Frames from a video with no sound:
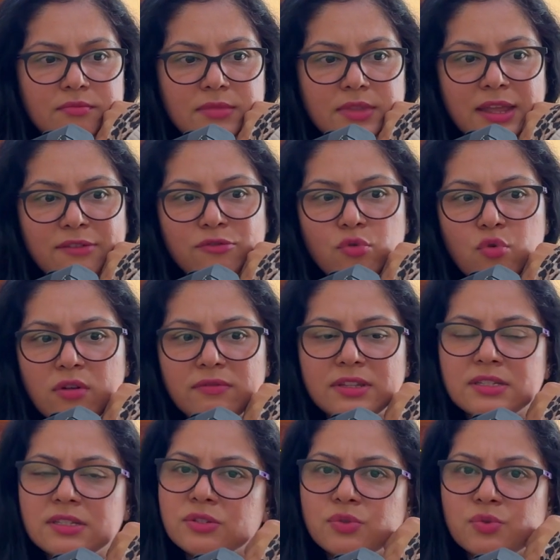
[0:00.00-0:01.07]
have
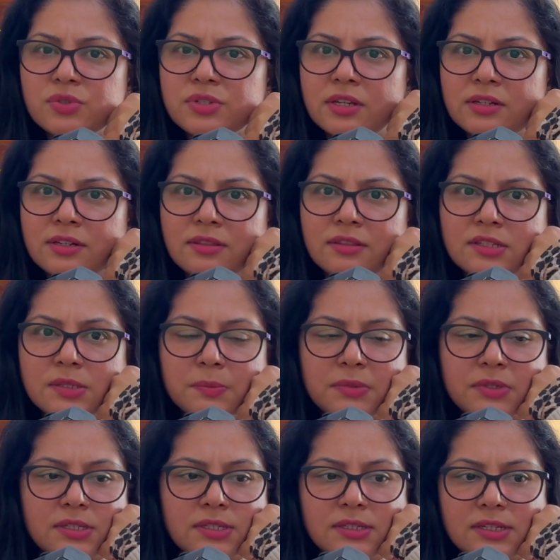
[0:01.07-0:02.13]
always associated this
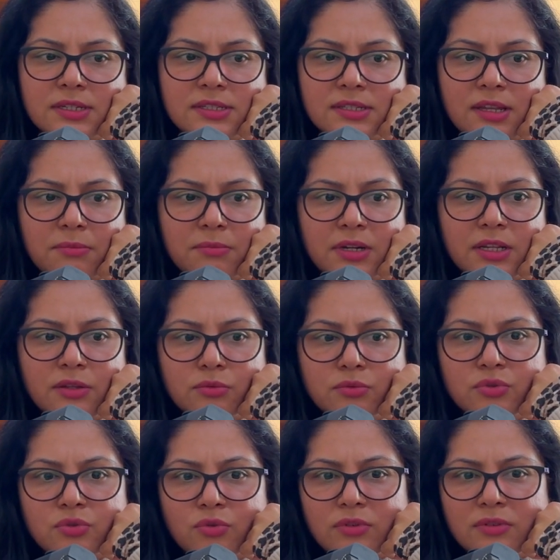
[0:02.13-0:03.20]
person as somebody
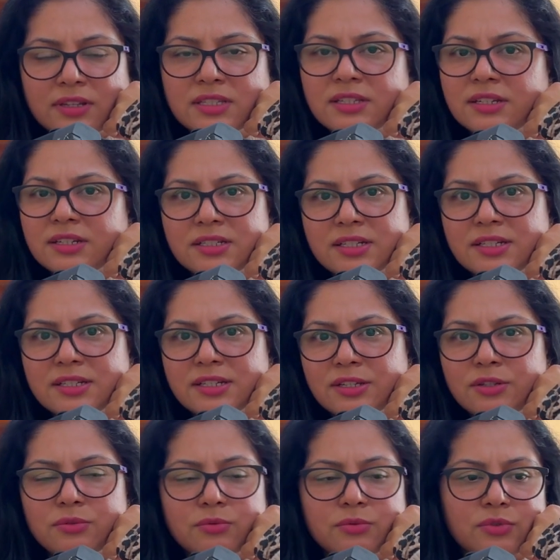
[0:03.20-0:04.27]
who's always irritating
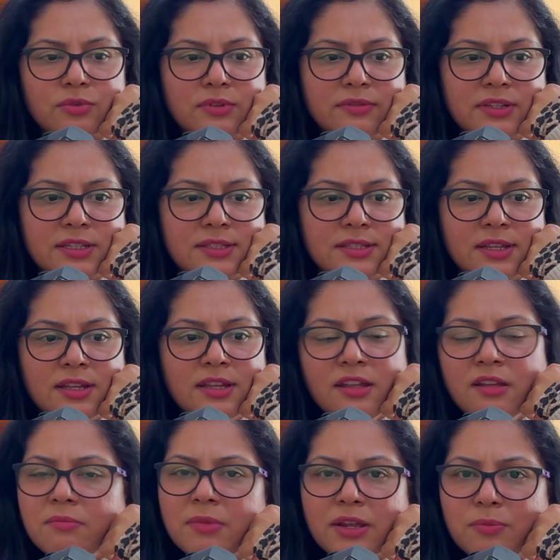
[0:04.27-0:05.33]
you, who's always
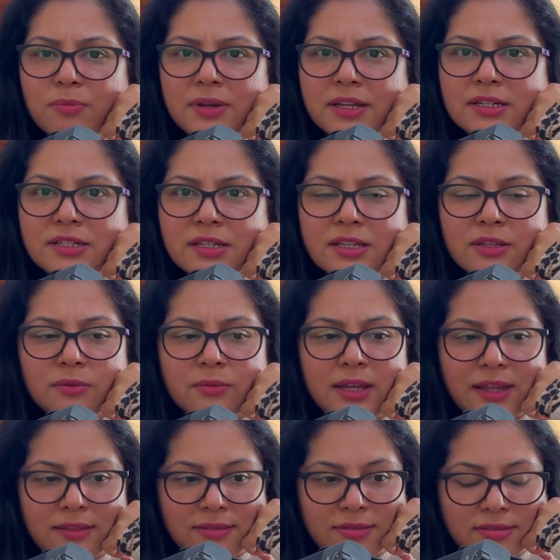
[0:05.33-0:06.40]
manipulating you,
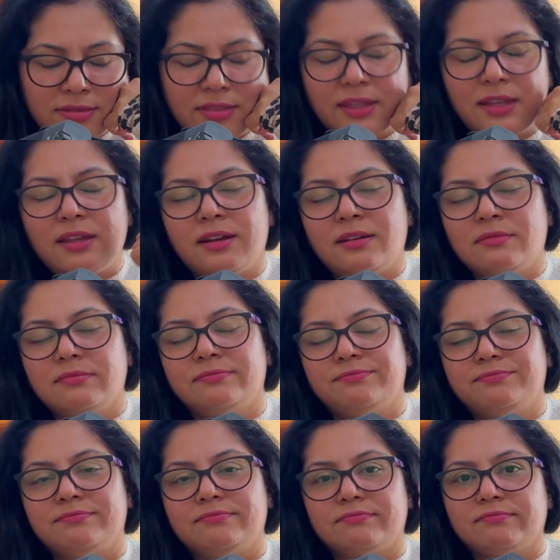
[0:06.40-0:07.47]
and there,
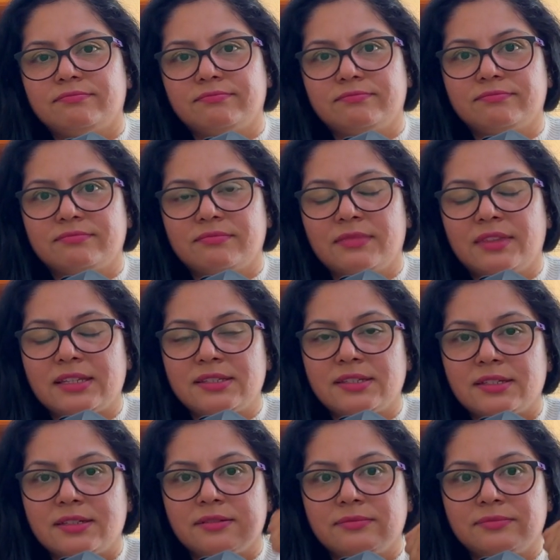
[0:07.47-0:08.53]
that's
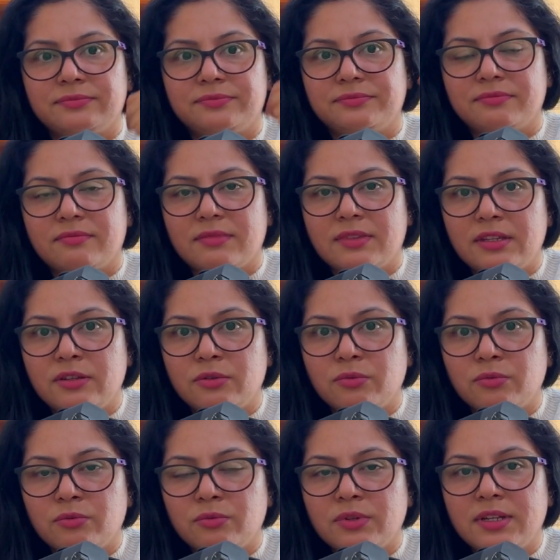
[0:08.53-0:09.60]
it.
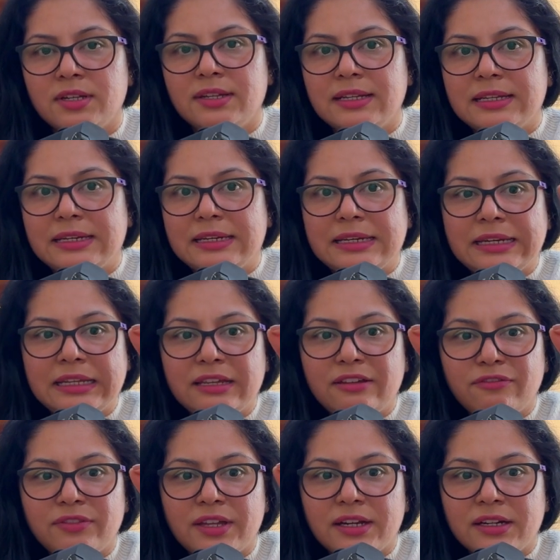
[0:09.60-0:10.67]
You
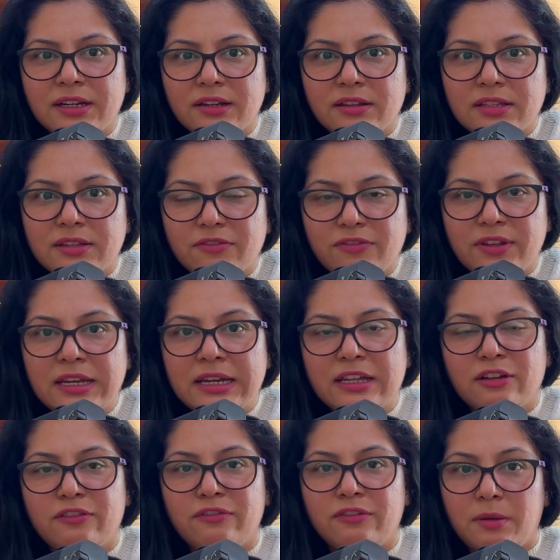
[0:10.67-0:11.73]
leave that
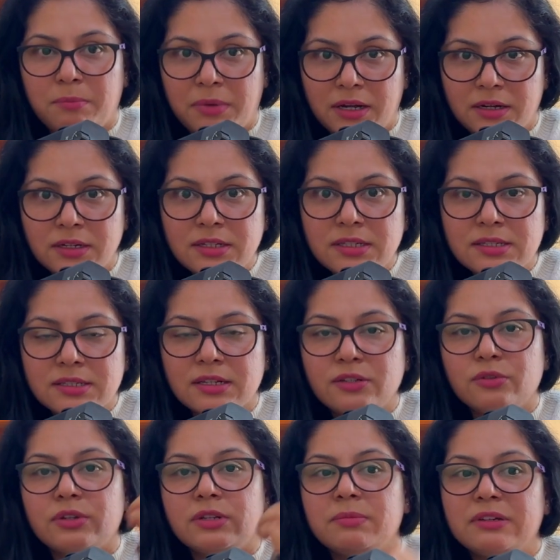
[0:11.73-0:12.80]
feeling of abundance that
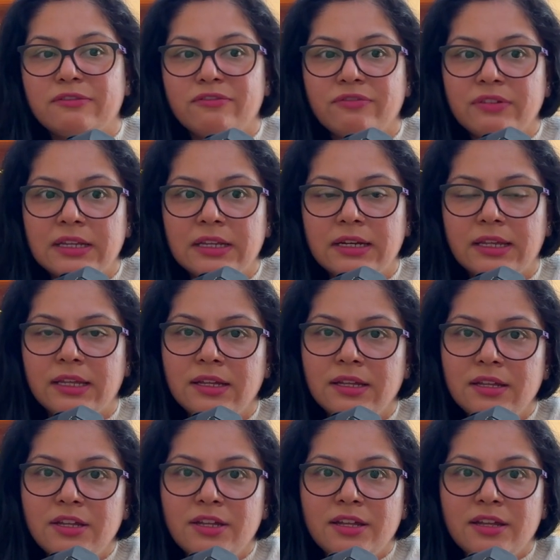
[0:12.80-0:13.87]
you had been feeling
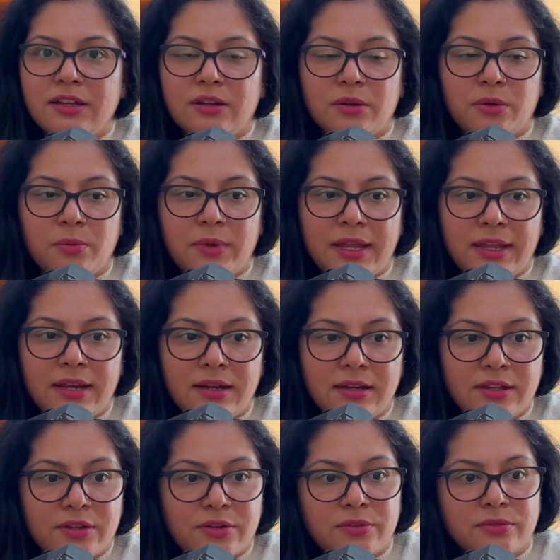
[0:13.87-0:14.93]

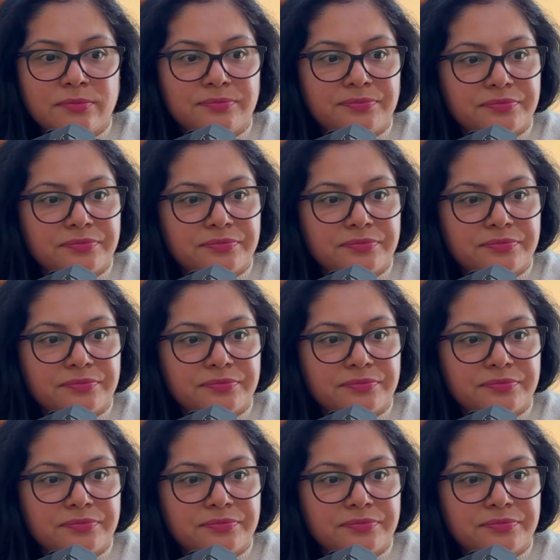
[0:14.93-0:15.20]
while